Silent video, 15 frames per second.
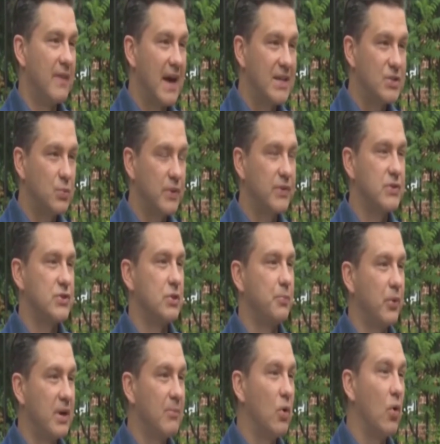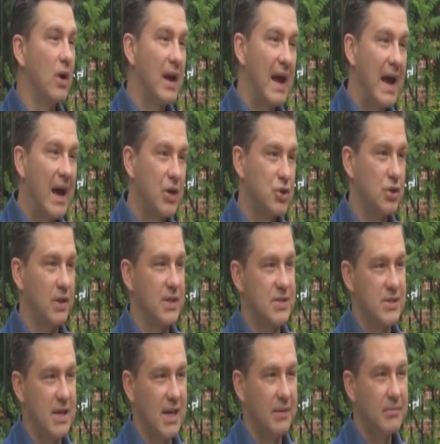That's what the Supreme Court actually
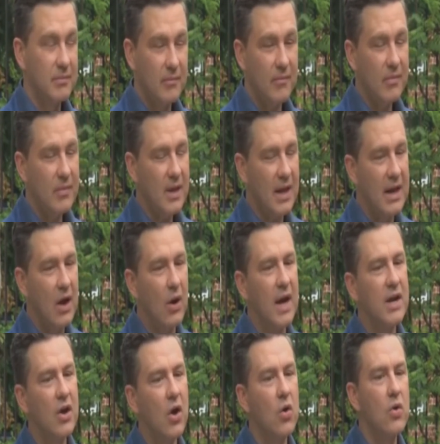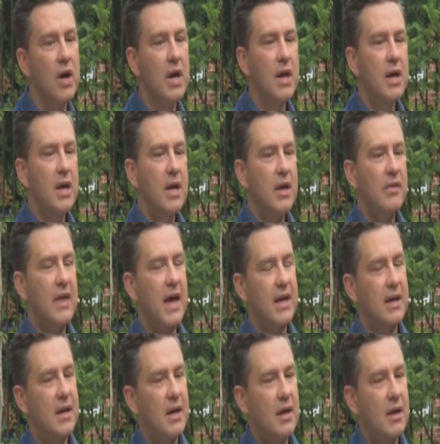said. Now, I know that